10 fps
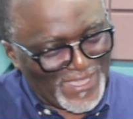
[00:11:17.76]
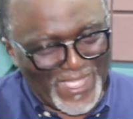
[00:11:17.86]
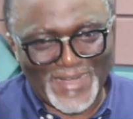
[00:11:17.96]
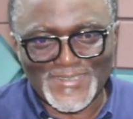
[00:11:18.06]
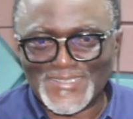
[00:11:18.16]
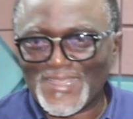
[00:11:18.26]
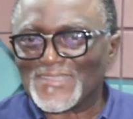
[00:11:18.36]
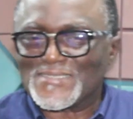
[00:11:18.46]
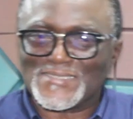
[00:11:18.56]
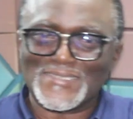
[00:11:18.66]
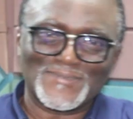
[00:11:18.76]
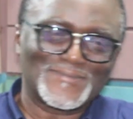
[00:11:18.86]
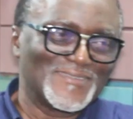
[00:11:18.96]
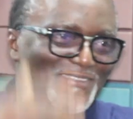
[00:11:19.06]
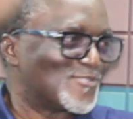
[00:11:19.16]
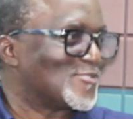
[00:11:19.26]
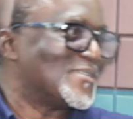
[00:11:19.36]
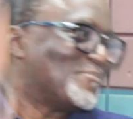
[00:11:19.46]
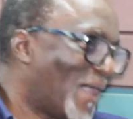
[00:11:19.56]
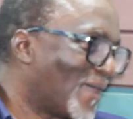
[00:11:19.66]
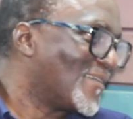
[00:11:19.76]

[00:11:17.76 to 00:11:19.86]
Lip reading: carry that scene to the back?